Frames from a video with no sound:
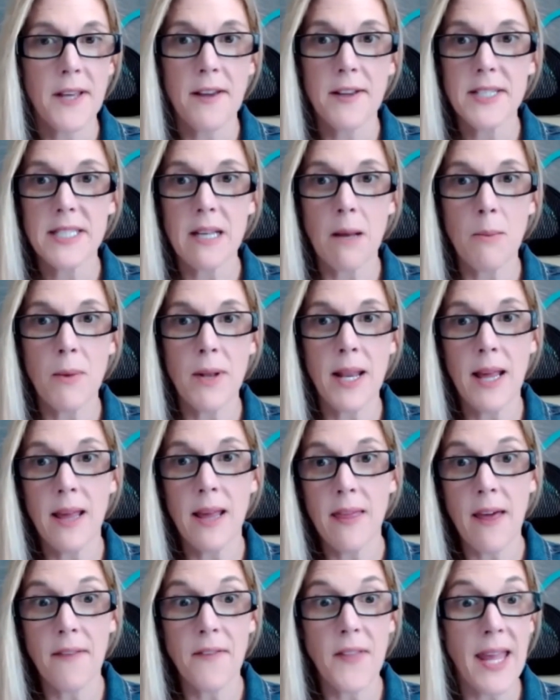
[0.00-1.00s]
it's somebody
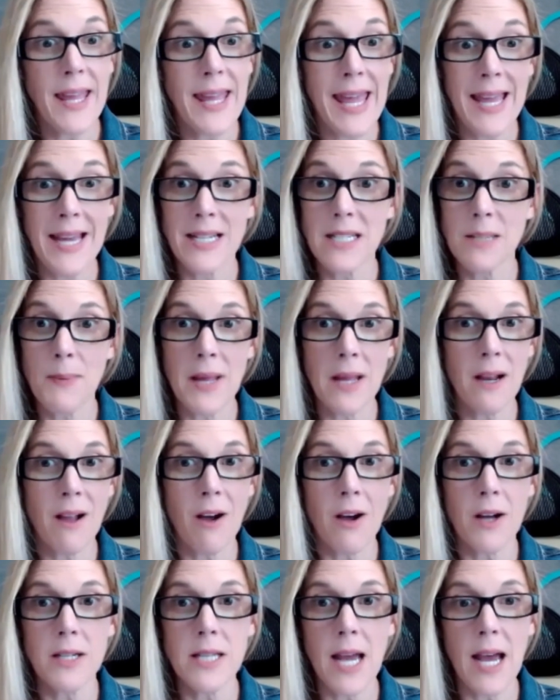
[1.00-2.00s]
that they can't be in
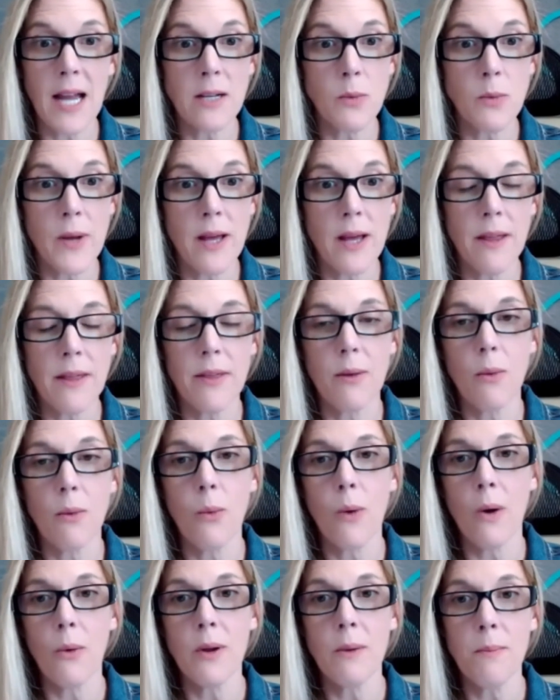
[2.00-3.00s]
contact with,
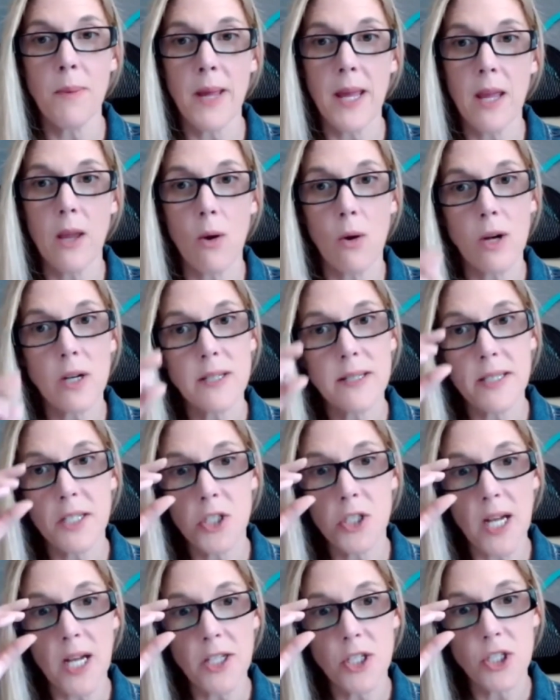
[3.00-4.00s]
what would be your mm-hmm.
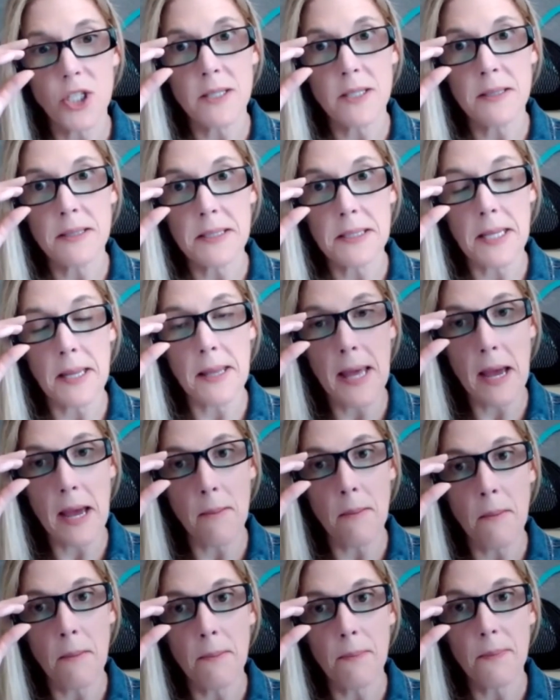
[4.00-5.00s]
suggestions to
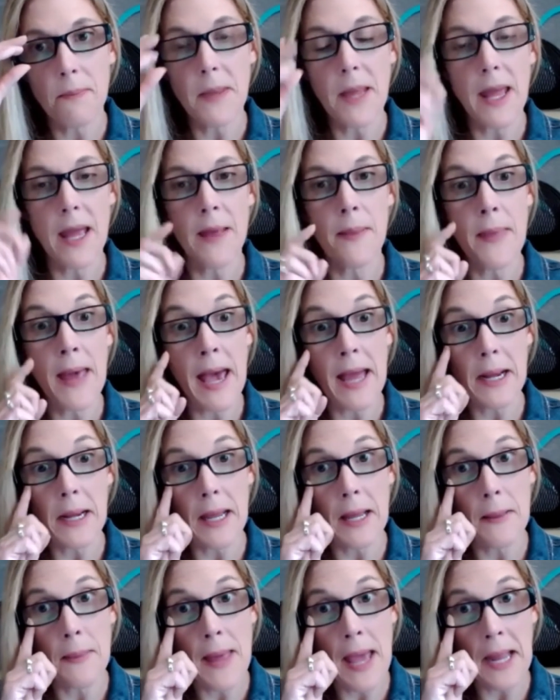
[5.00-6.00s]
them in that
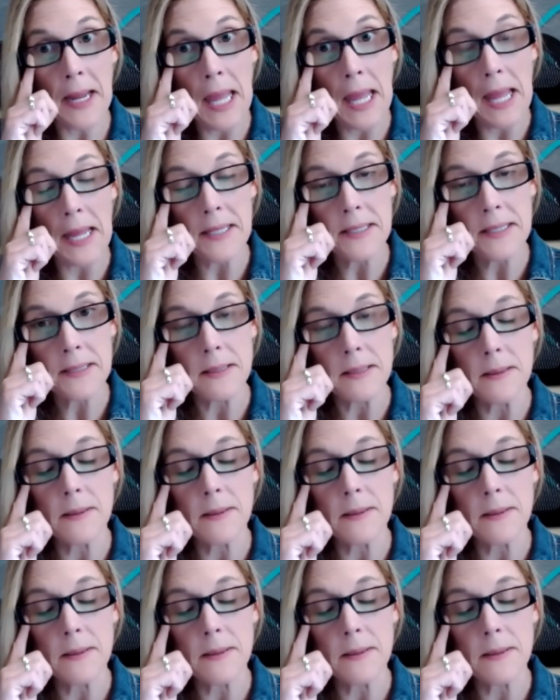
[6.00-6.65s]
in that case?